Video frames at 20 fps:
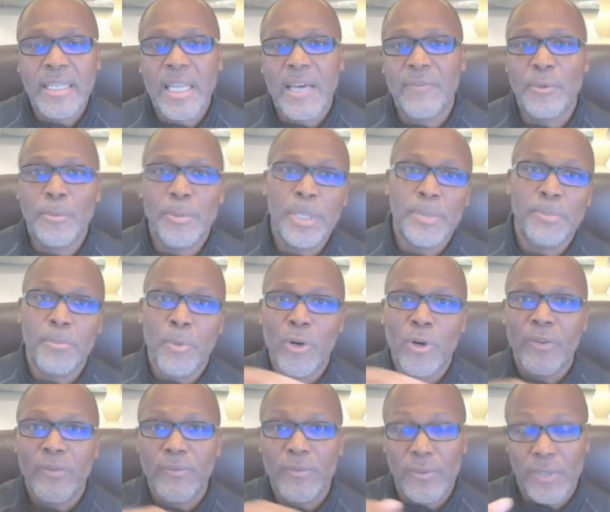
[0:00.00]
level, but
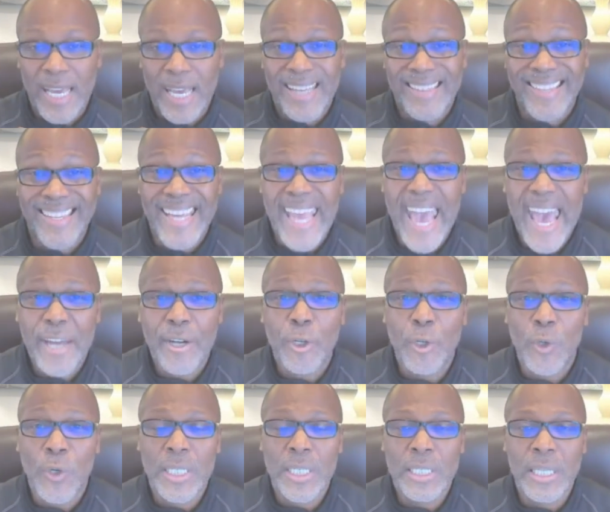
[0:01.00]
more at the
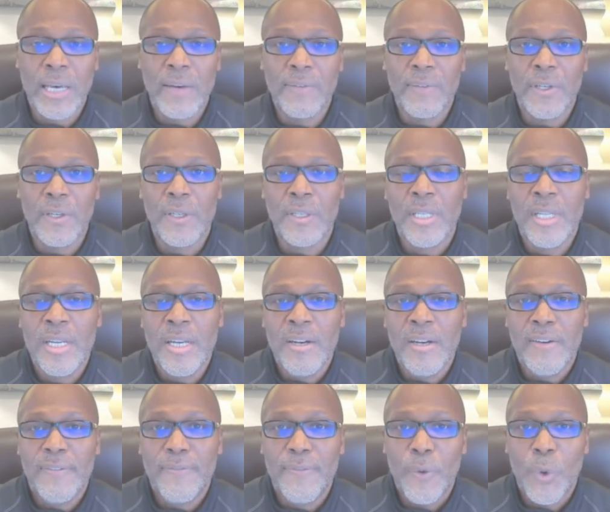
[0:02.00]
category level,
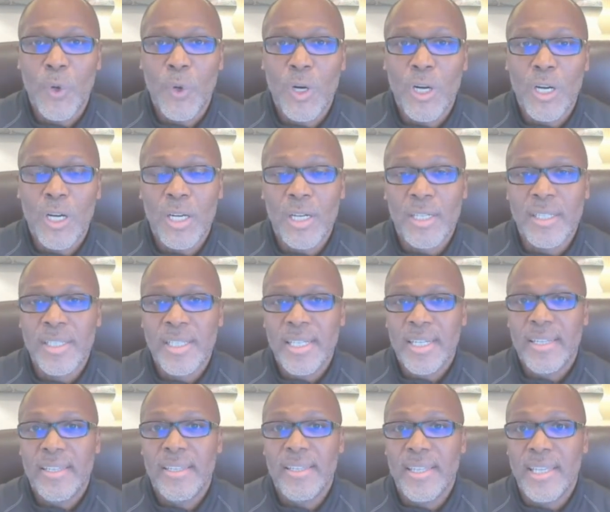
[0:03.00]
for
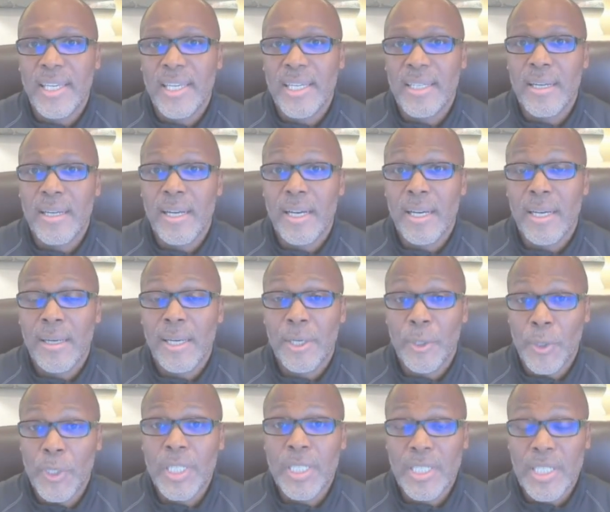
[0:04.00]
an
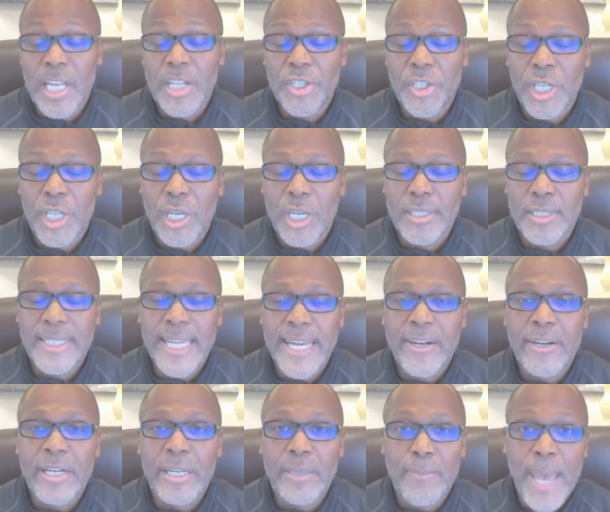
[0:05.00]
organization called
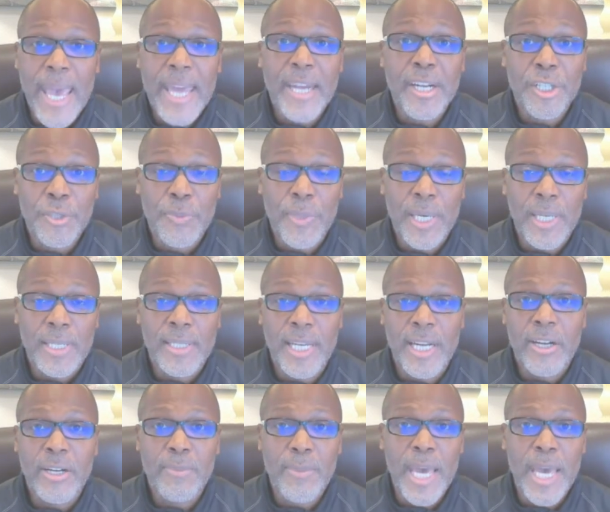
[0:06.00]
Dairy Management.
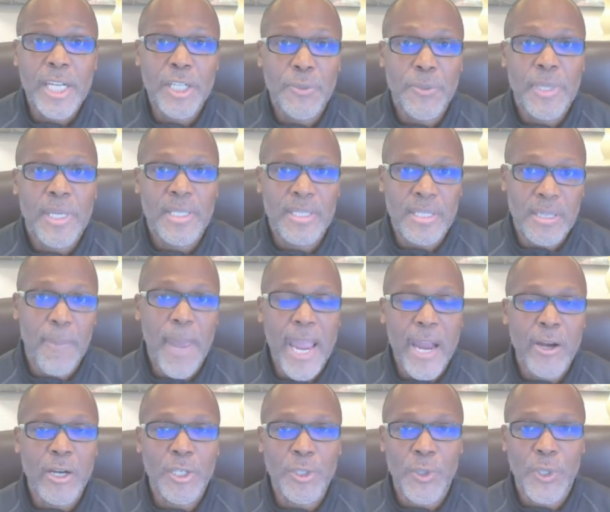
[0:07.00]
Dairy Management is the
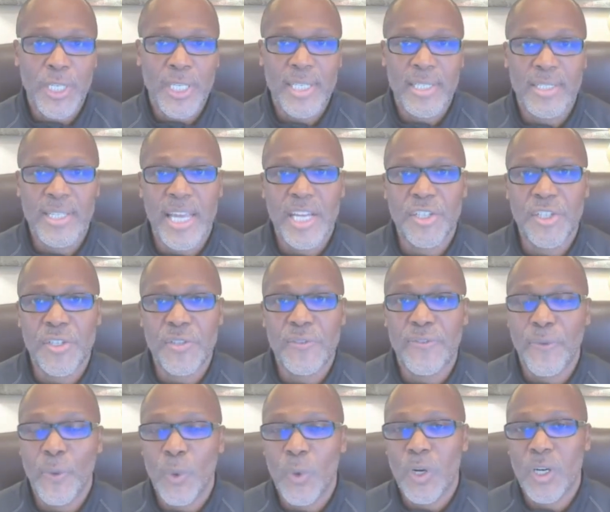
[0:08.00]
parent organization
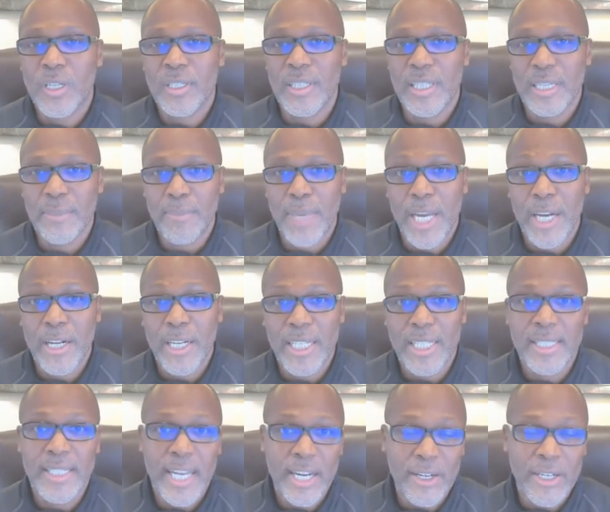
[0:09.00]
for the
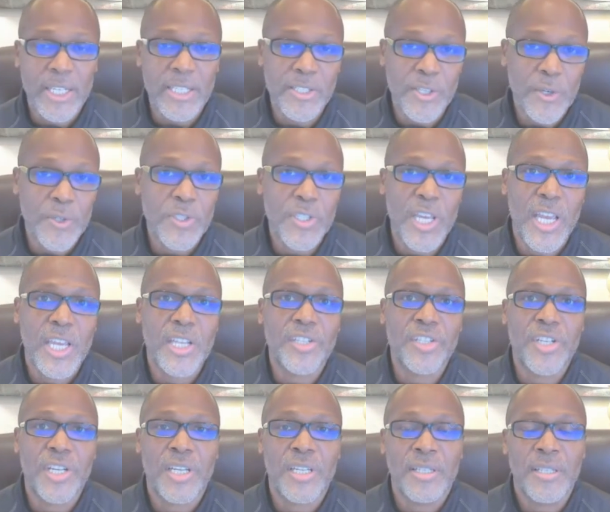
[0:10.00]
American Dairy
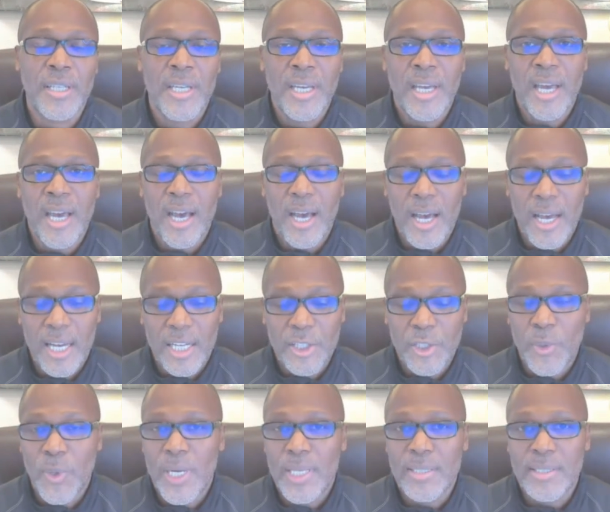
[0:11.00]
Association,
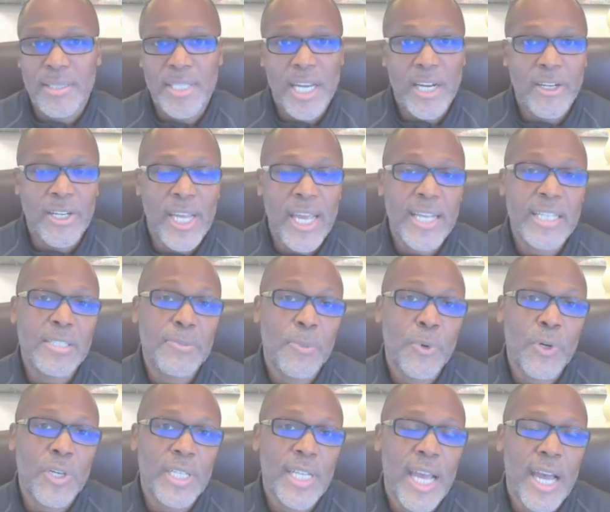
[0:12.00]
U.S. Dairy
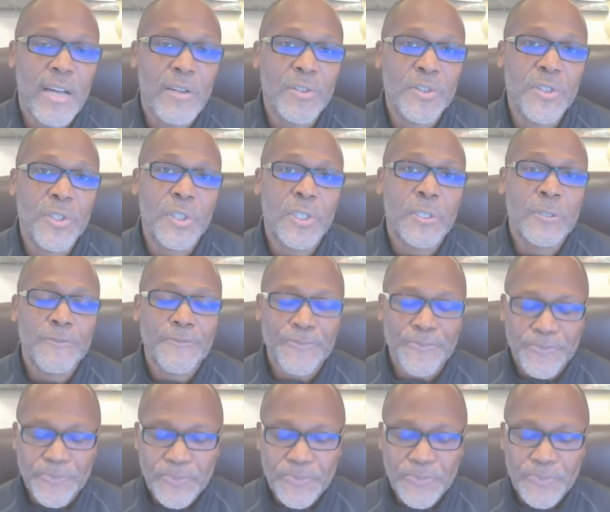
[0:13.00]
Export Council,